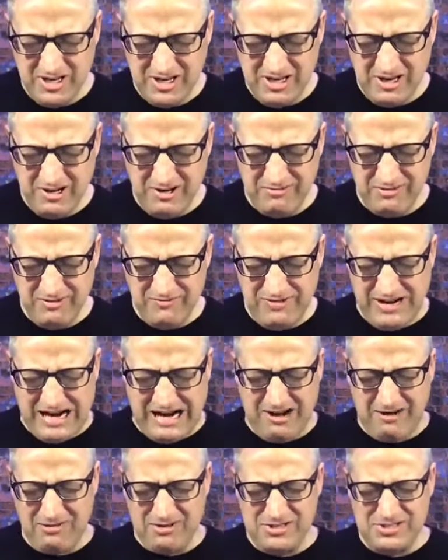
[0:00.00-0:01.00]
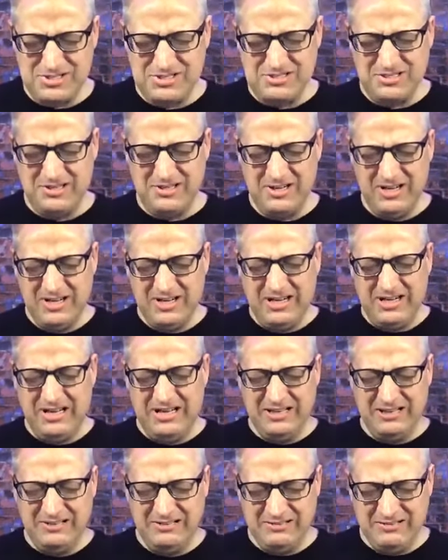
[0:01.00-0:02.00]
of the virus uh,
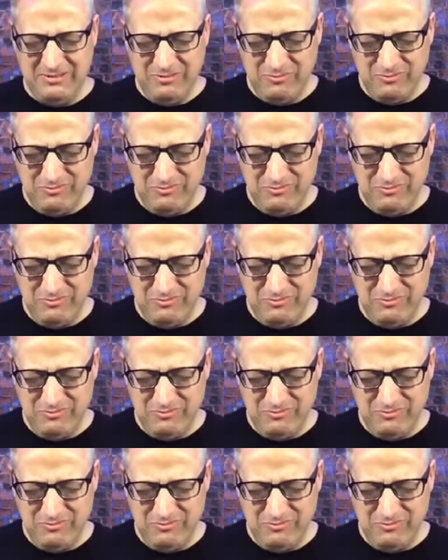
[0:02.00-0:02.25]
in